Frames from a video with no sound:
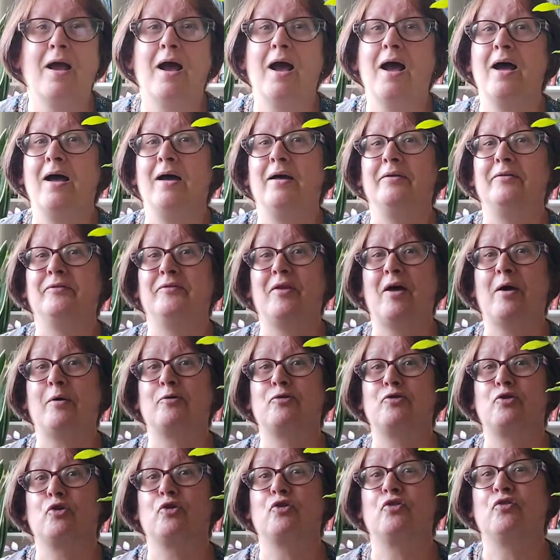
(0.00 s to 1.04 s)
and that was
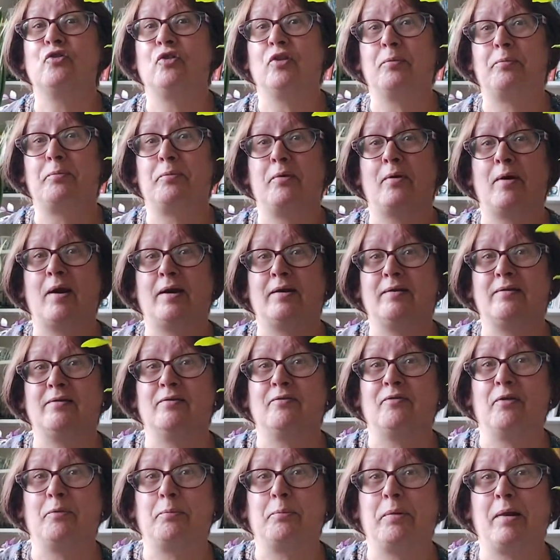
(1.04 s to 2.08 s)
just for the price
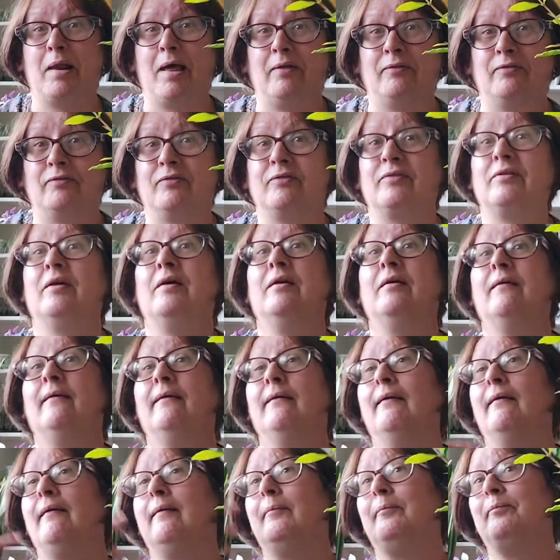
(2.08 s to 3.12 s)
of the plants.
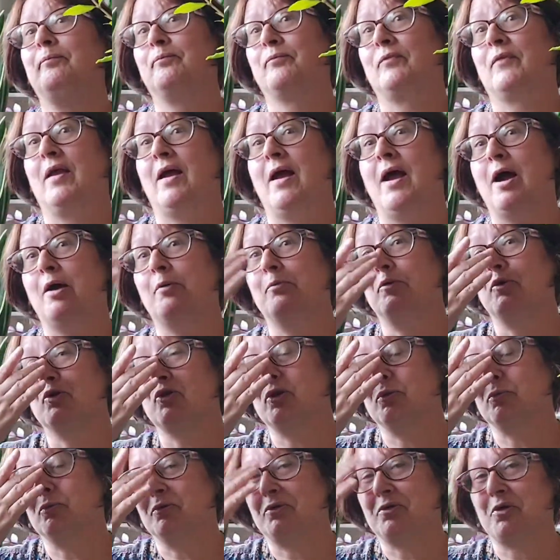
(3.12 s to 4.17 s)
How much
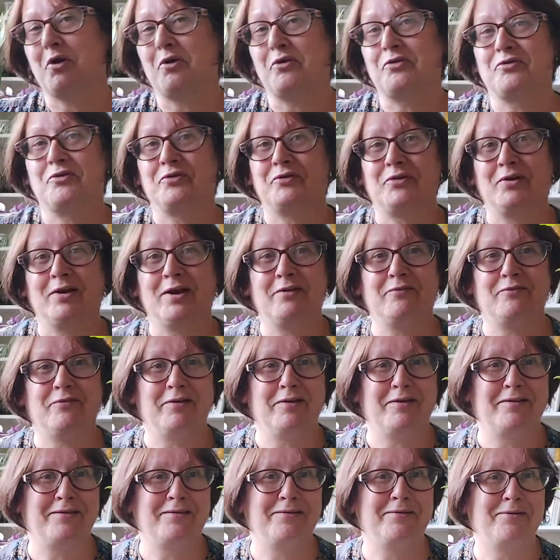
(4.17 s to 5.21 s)
it would cost to deliver
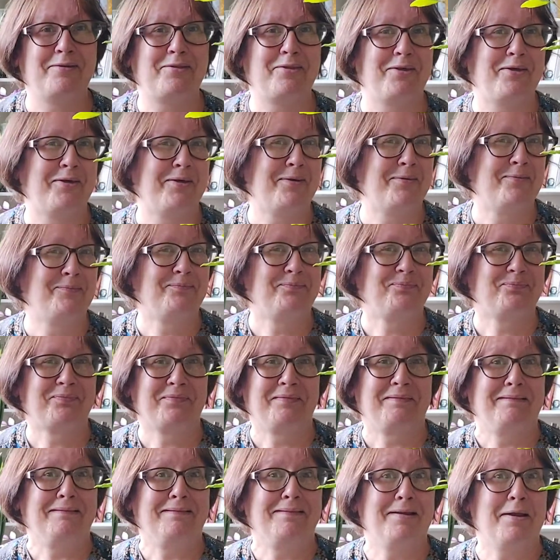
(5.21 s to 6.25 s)
is another,
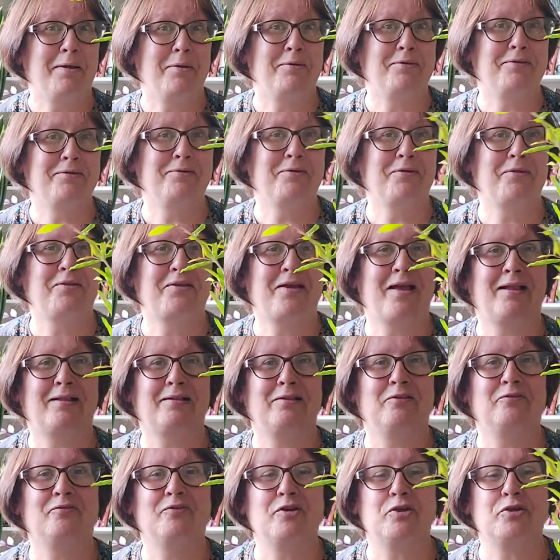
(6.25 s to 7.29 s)
is another kettle
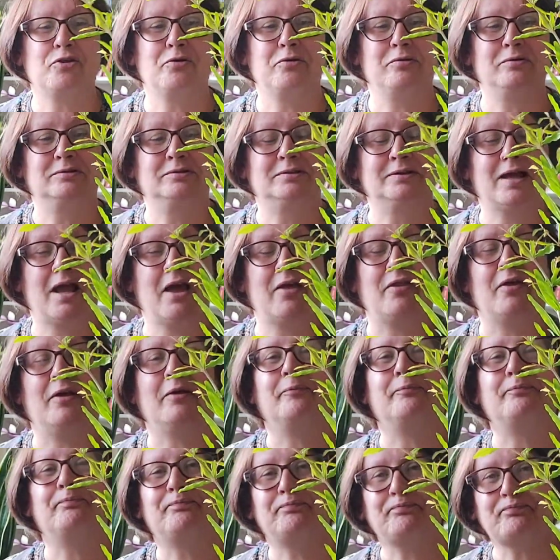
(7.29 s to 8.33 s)
of fish altogether.
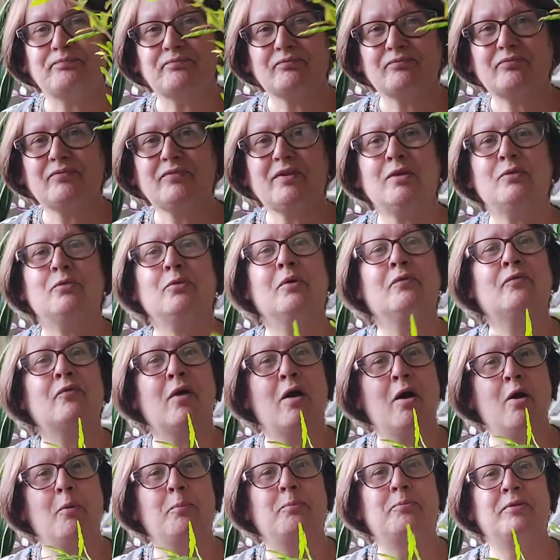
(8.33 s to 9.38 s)
So I've
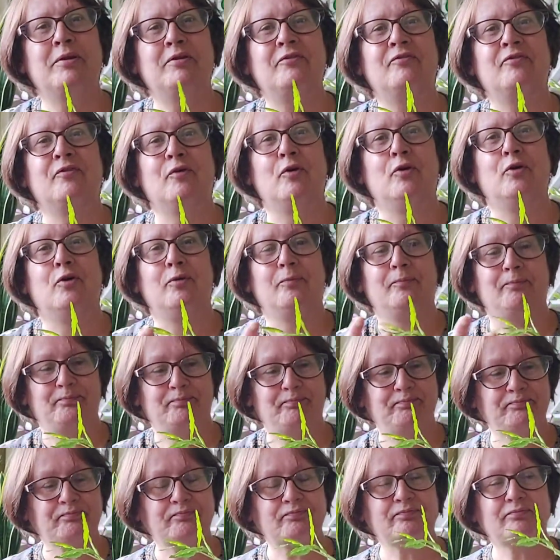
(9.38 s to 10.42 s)
opted for
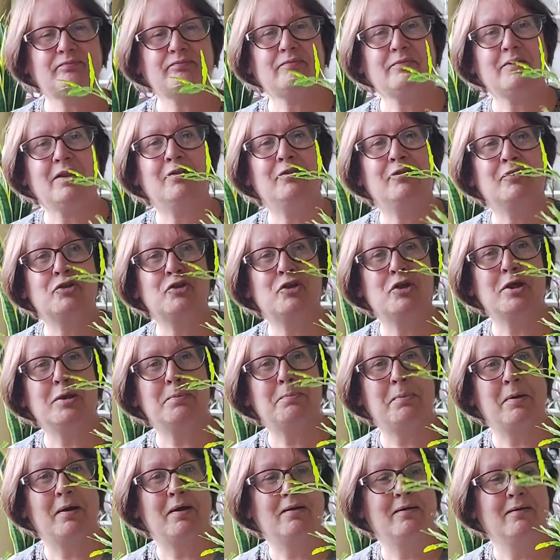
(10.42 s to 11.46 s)
the
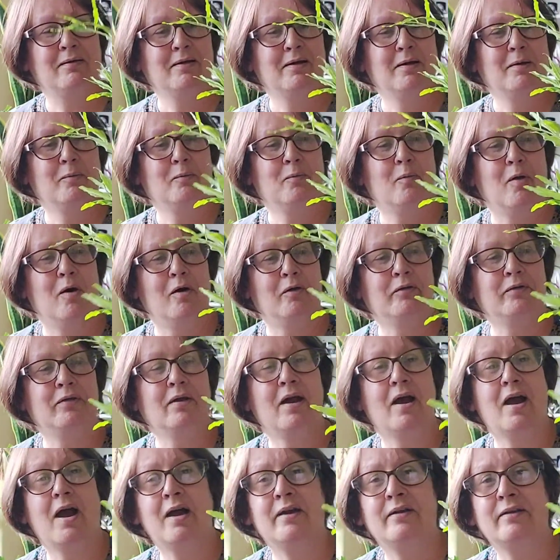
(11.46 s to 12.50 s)
cheaper one,
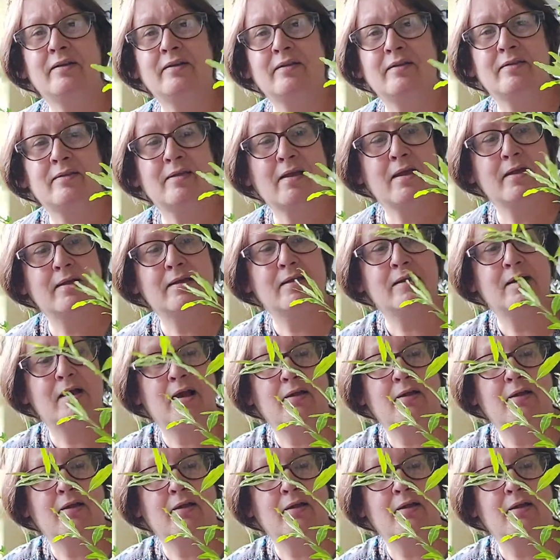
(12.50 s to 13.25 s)
and as I say,